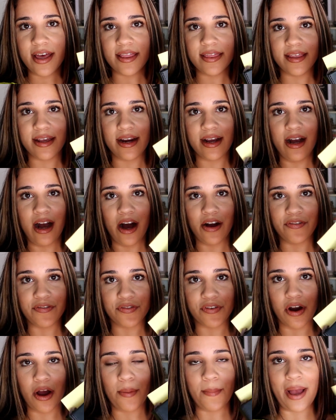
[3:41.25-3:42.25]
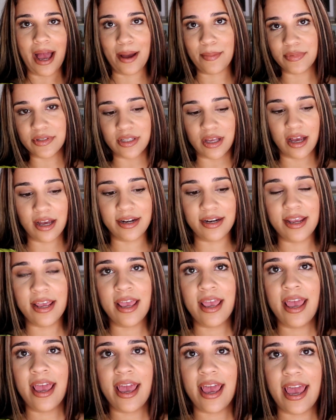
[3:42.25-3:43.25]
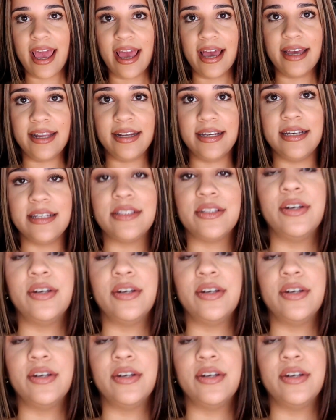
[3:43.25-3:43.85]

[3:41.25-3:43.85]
that I got from Amazon. And it's,